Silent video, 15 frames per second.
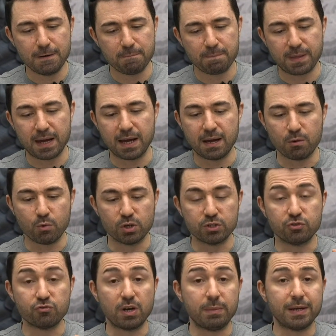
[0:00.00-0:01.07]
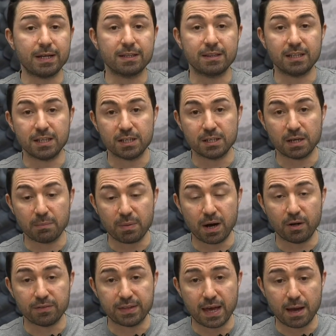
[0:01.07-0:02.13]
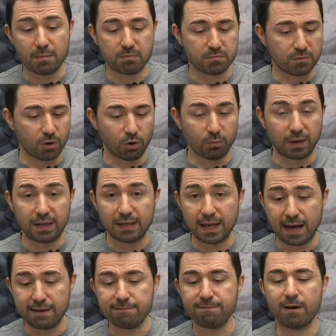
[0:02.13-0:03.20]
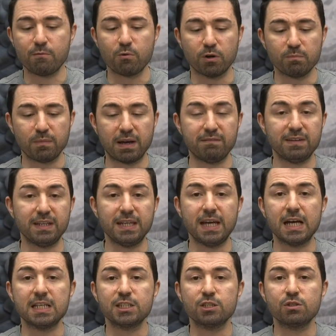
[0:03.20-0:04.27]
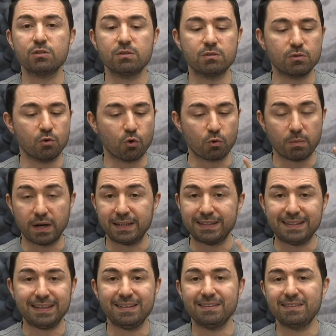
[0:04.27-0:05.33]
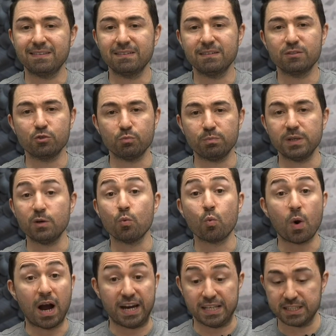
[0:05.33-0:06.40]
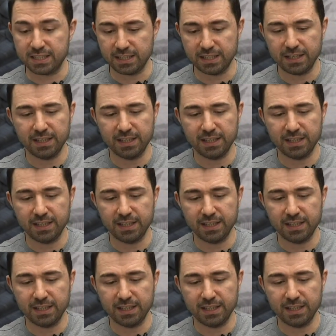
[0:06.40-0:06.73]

I was dreaming about them all my life. I want my veneers or my teeth to be white."